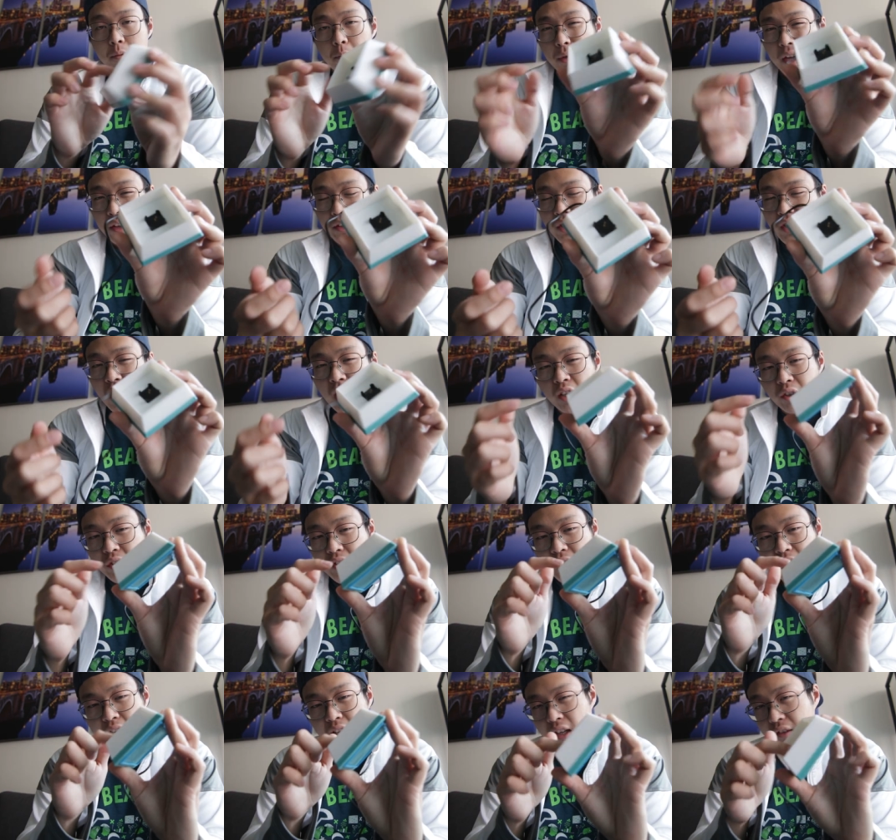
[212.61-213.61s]
But yeah, the
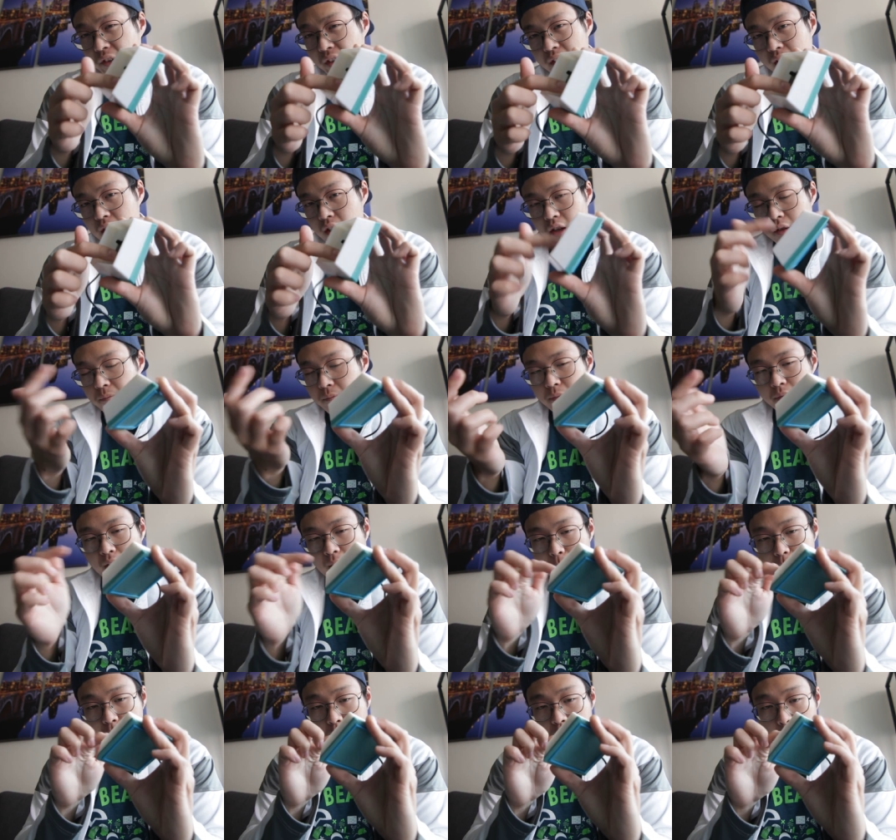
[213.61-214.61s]
tolerances on everything are
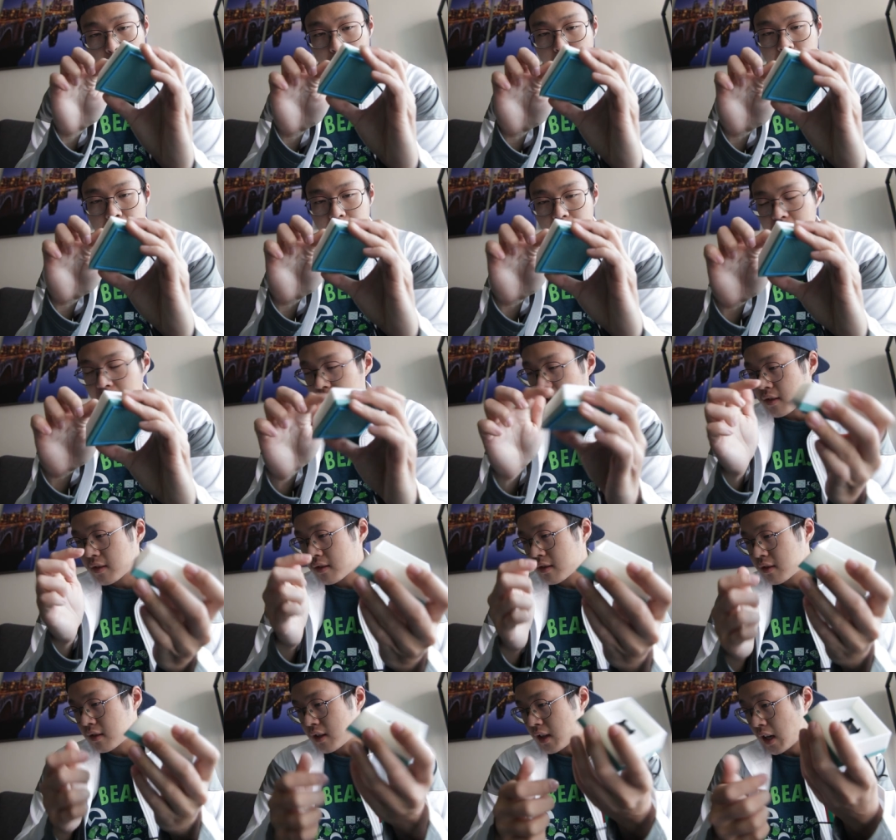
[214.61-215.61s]
absolutely perfect.
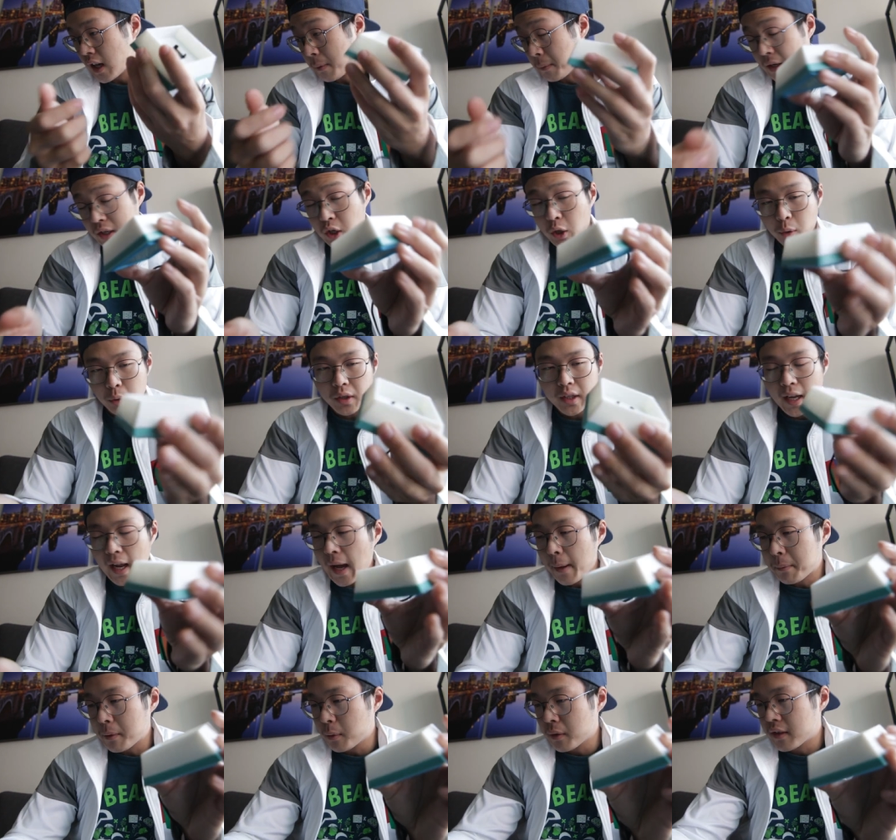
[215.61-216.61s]
It's, I'm actually really
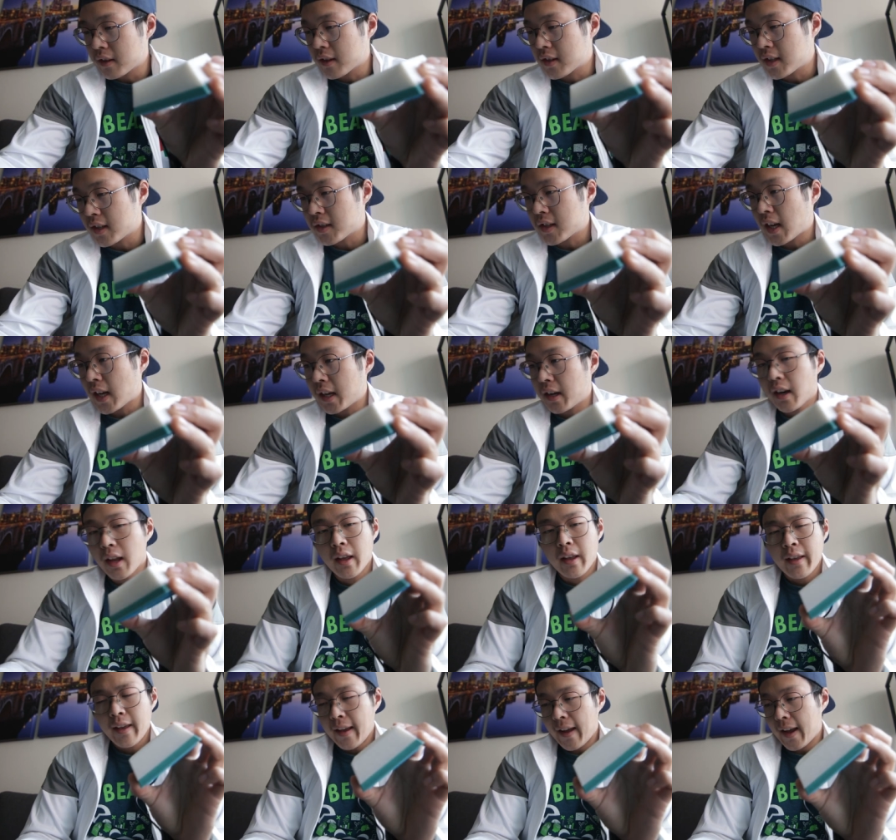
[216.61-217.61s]
happy with this design.
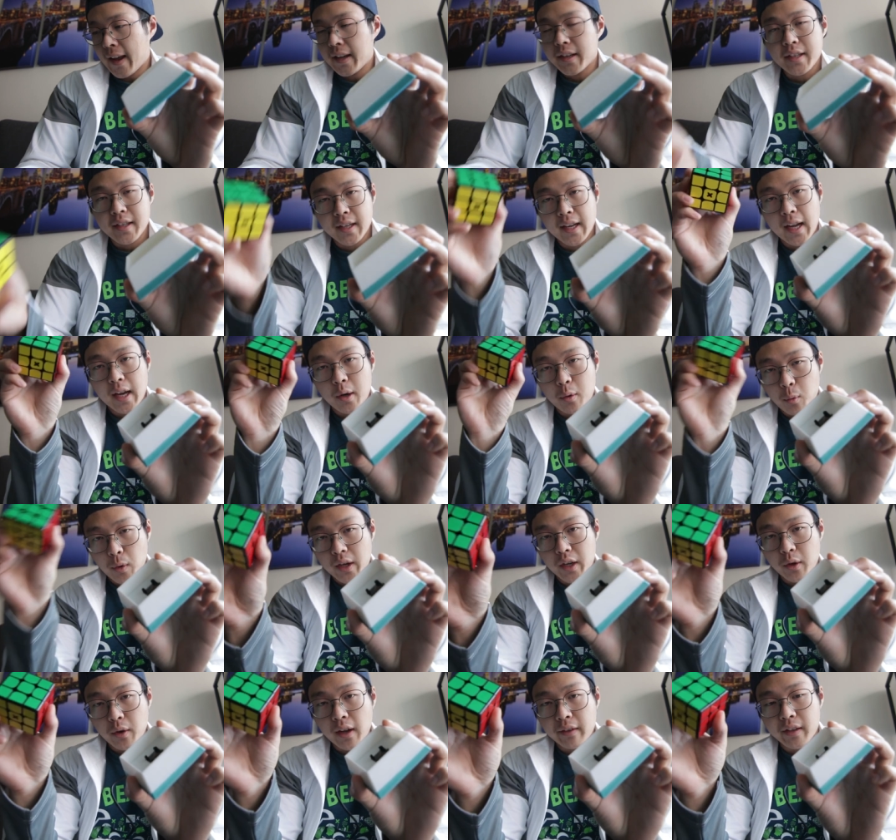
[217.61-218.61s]
And now
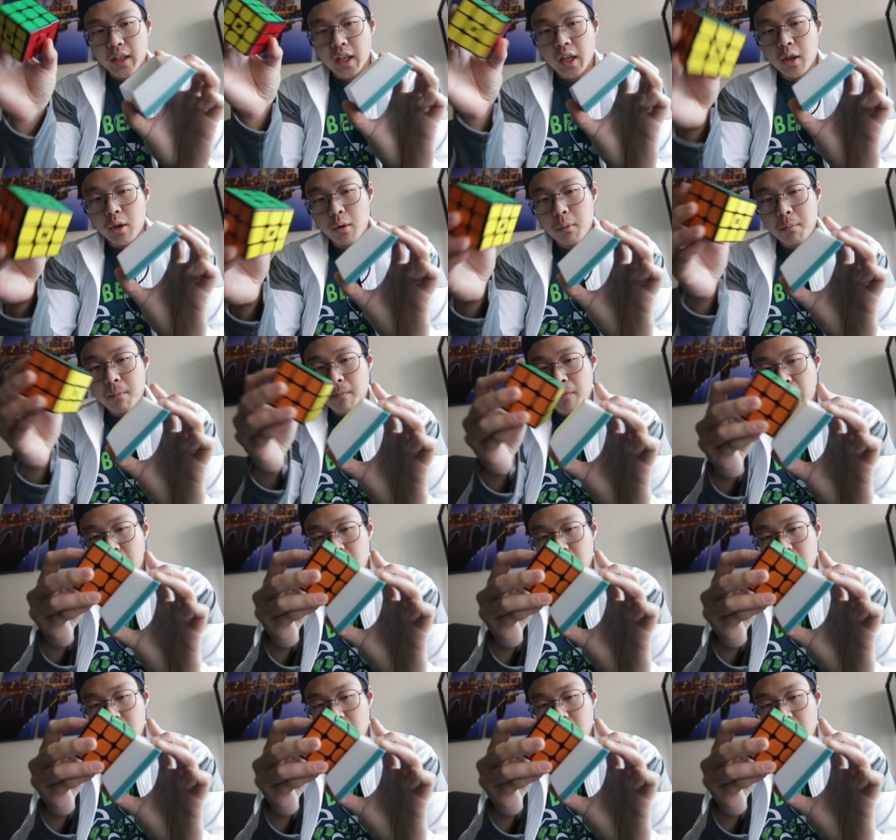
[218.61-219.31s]
when you have the cube